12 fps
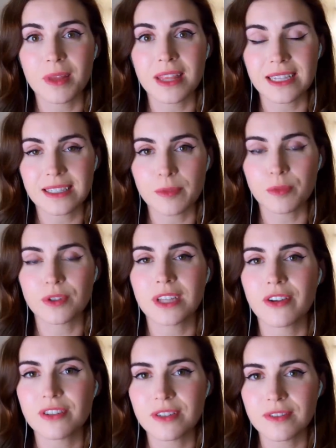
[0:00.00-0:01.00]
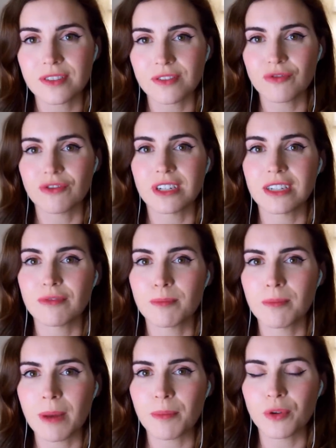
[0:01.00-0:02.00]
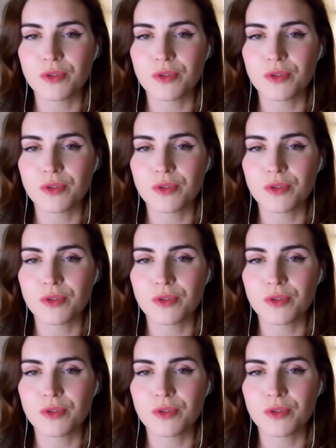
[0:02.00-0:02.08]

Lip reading: and that simple narrative doesn't really map